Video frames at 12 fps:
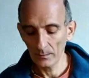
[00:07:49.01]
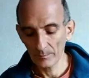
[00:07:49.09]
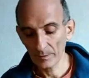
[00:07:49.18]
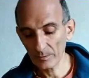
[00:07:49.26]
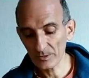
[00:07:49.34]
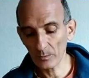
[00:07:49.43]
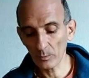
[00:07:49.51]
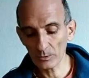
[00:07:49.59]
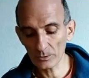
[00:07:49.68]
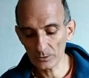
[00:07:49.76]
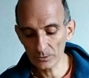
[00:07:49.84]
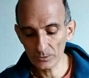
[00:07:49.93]
Because I
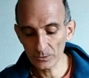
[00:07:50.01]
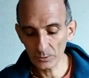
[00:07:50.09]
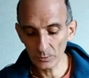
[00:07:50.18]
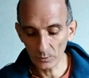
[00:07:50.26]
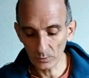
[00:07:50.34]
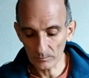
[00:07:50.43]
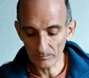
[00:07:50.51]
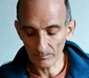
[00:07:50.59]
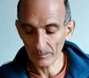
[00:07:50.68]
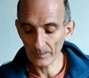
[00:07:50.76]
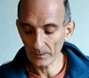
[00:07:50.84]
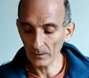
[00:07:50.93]
want to
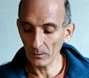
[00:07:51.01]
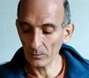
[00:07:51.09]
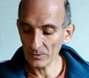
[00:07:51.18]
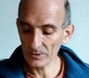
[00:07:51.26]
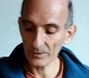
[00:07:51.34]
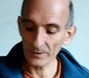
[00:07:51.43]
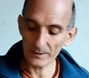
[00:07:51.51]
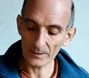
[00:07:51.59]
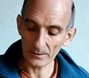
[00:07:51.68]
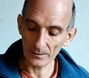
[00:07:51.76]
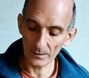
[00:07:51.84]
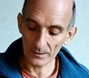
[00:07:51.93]
close this
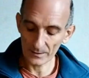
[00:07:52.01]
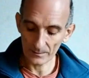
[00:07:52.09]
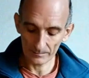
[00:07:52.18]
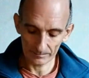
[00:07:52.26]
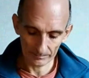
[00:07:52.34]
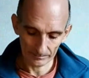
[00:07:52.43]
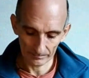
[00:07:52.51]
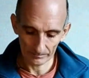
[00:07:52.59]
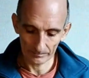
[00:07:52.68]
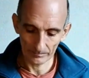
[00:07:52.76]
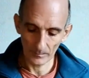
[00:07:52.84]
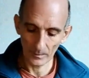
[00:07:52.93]
and this,
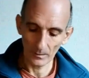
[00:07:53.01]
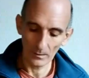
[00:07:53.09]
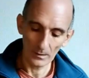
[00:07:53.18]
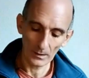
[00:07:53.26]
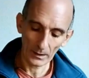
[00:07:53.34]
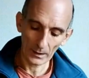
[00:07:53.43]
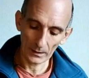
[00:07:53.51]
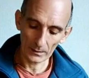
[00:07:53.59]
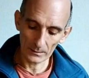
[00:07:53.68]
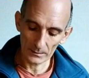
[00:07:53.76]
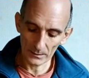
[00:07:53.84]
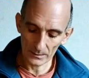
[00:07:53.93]

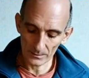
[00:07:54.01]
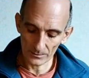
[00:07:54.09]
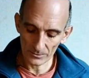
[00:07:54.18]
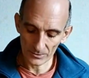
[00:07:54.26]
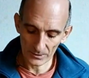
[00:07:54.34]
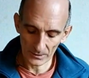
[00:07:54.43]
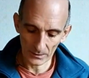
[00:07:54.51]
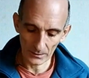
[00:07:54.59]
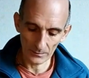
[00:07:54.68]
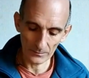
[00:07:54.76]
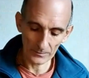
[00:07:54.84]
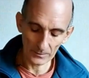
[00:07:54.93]
and it's interesting
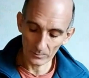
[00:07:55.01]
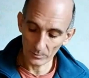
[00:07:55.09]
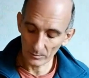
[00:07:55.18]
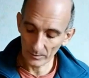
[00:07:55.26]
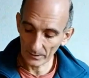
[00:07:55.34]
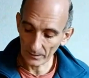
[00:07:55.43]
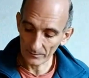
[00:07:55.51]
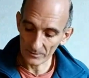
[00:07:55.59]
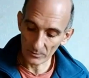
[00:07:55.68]
if it will be enough.